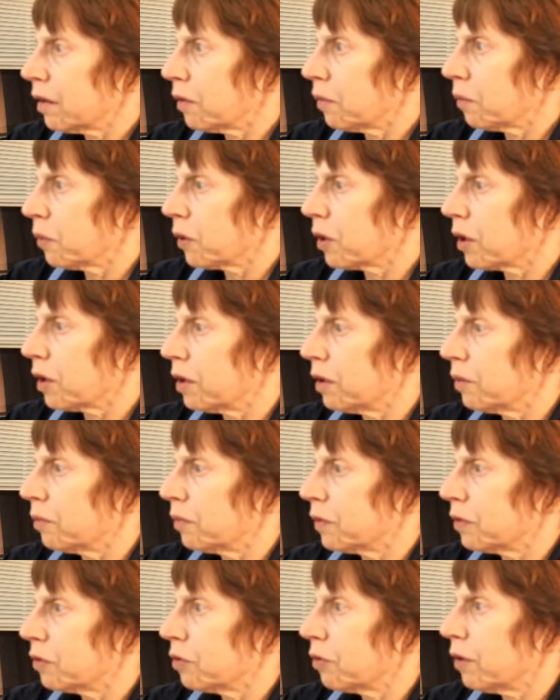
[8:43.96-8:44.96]
what
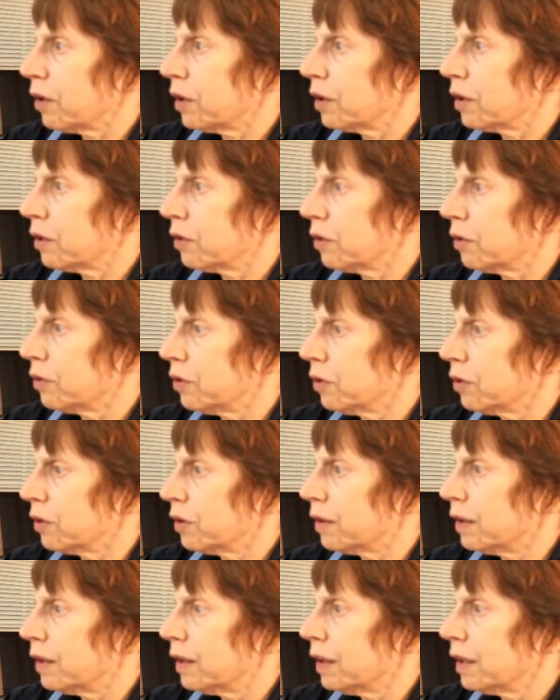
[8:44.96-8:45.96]
I'm trying, because you
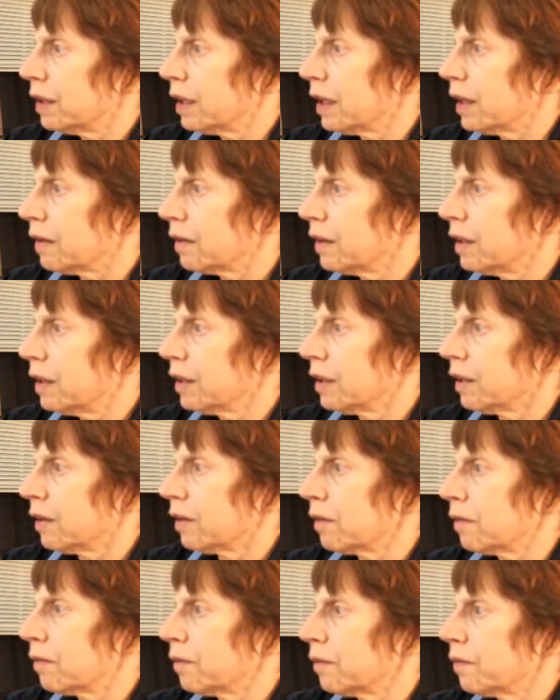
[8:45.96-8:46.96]
can see down
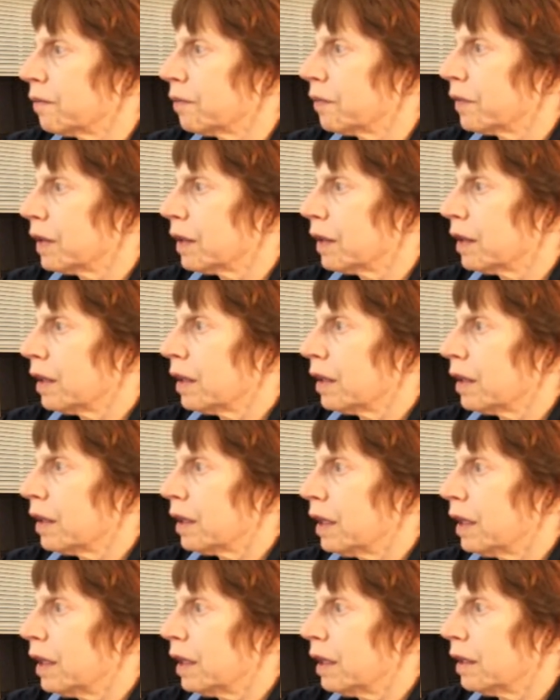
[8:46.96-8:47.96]
here
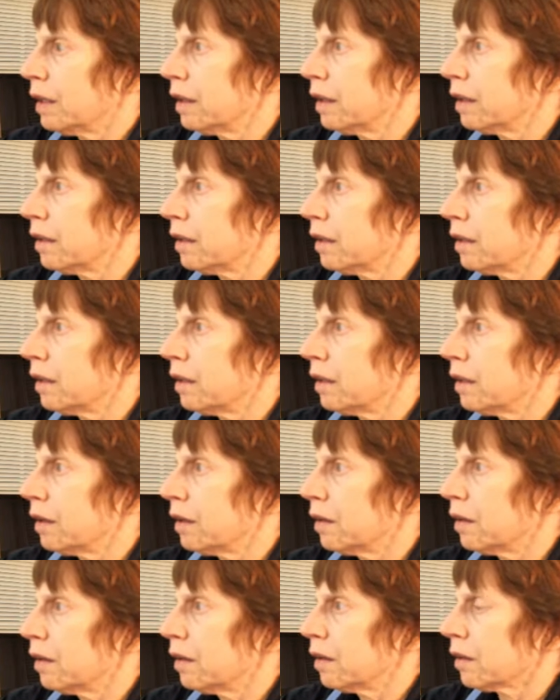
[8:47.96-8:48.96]
in
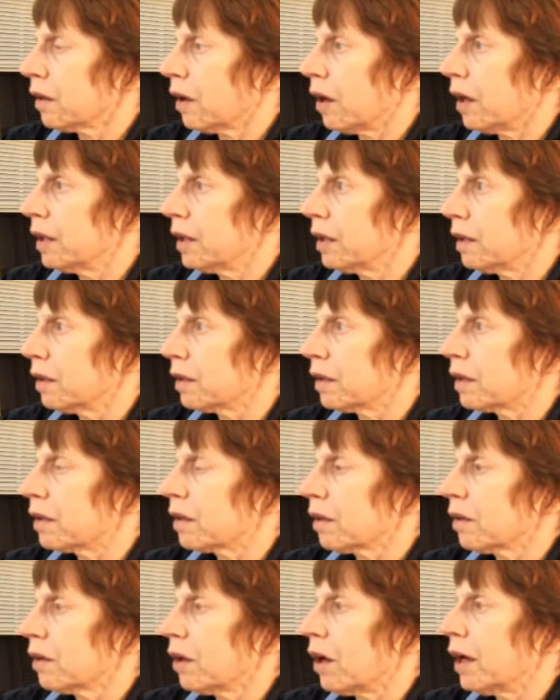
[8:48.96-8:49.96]
line, it's
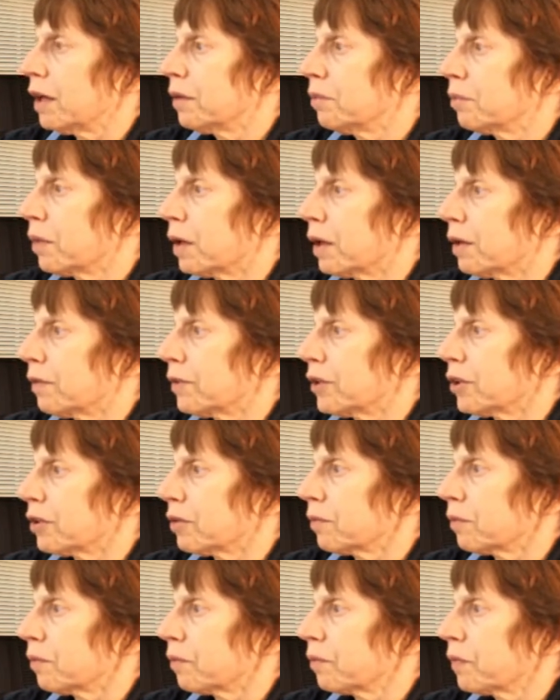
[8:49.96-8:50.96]
a line
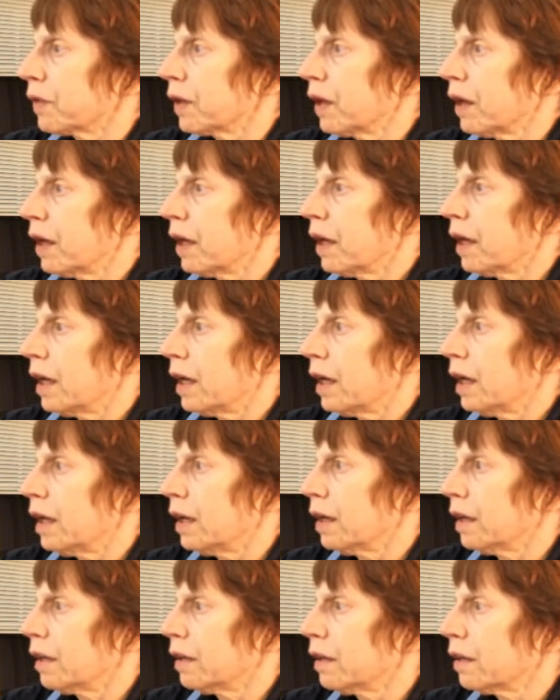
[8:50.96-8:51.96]
buffer.
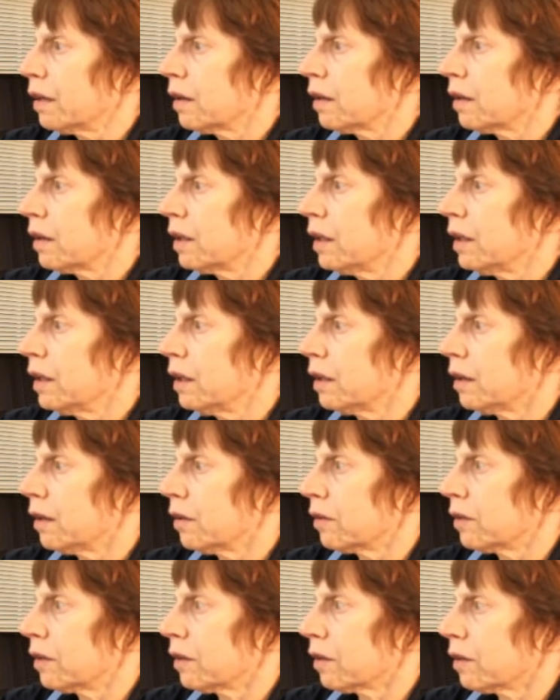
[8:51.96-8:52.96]
In here,
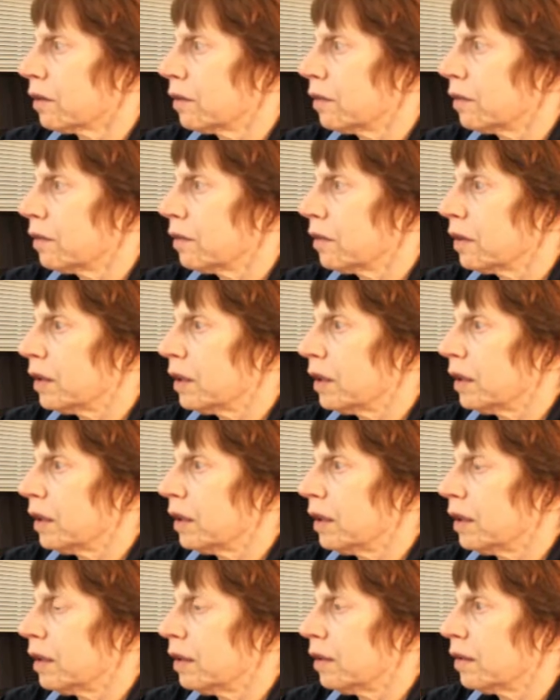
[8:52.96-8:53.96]
and
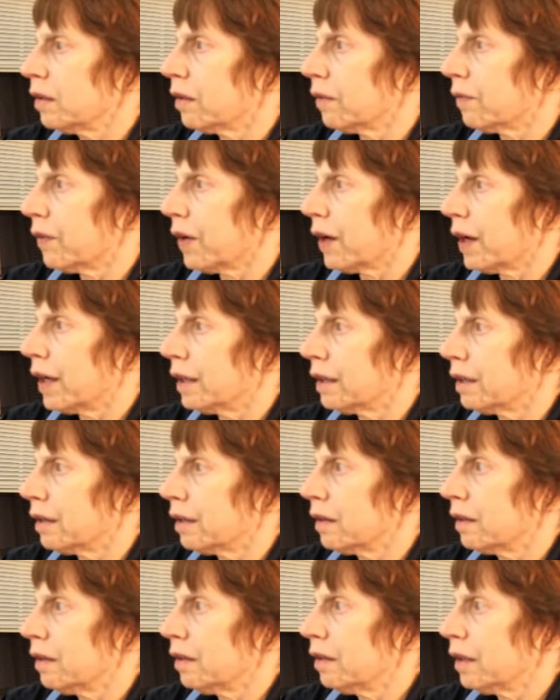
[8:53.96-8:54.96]
it defines
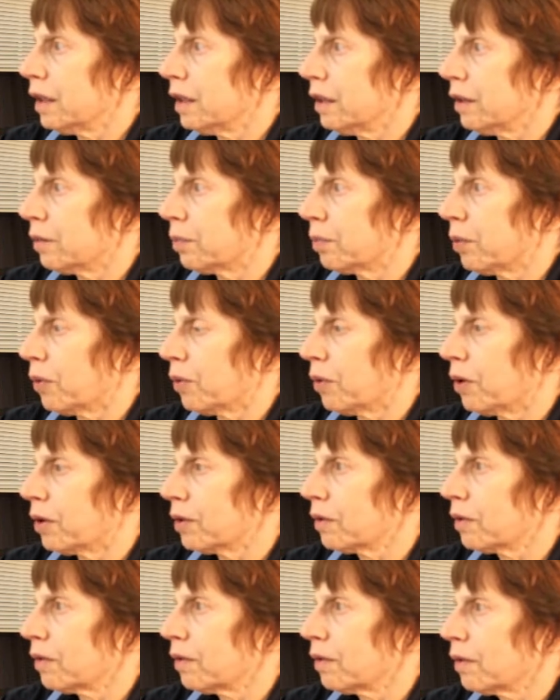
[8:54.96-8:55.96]
these
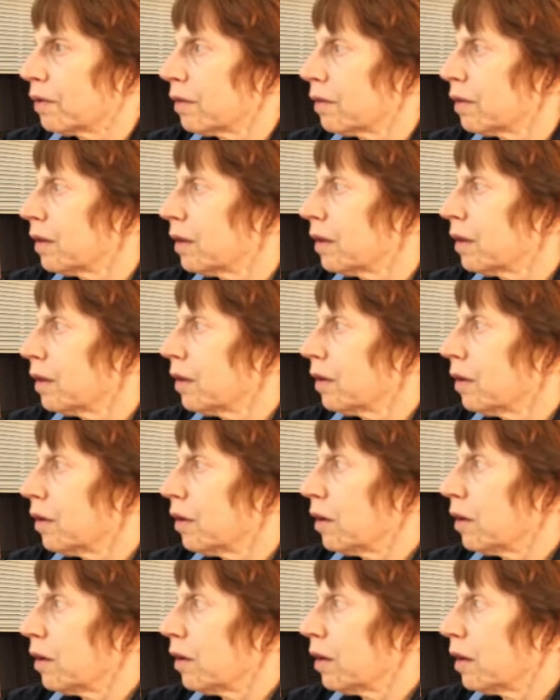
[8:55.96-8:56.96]
ports
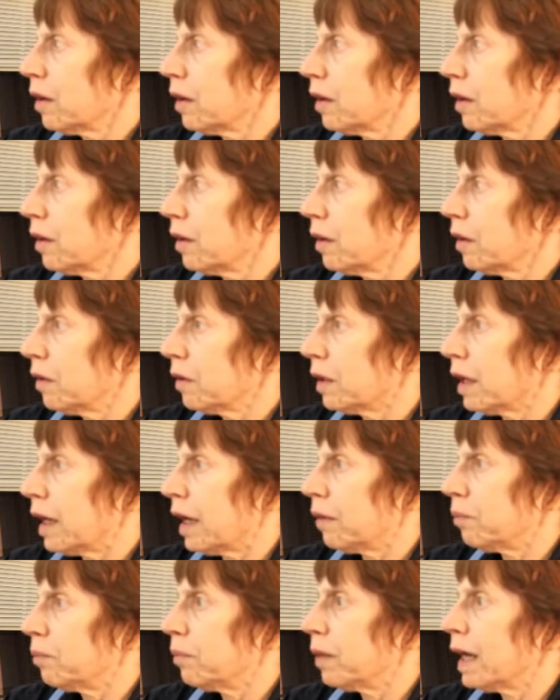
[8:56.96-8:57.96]

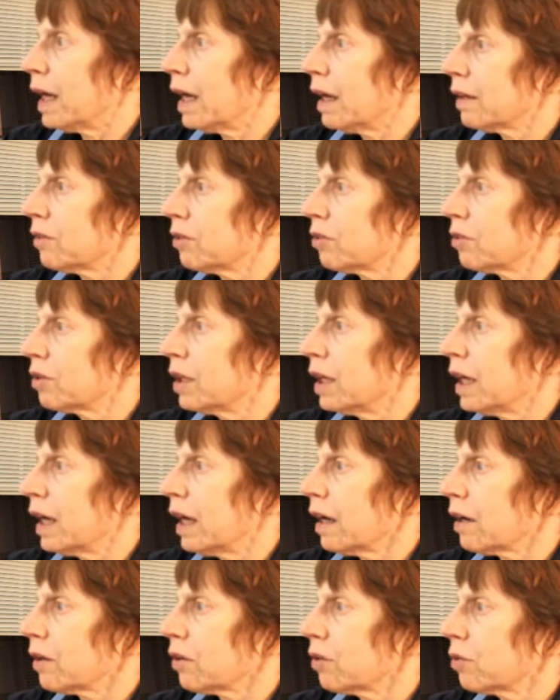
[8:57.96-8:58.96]
that match the
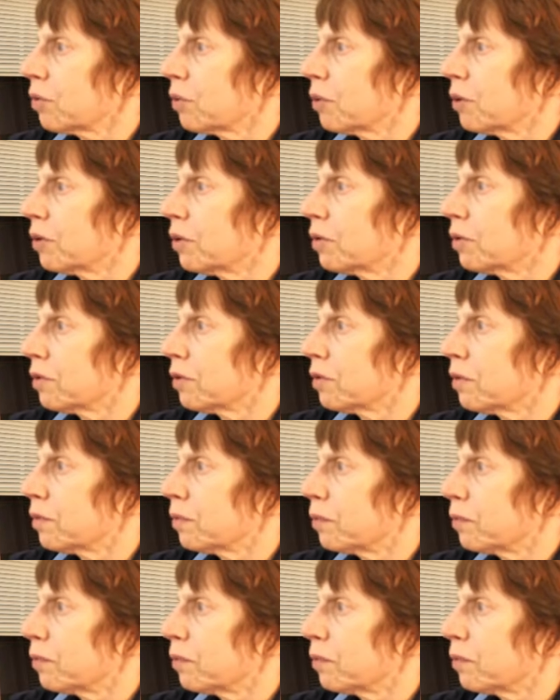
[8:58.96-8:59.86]
actual.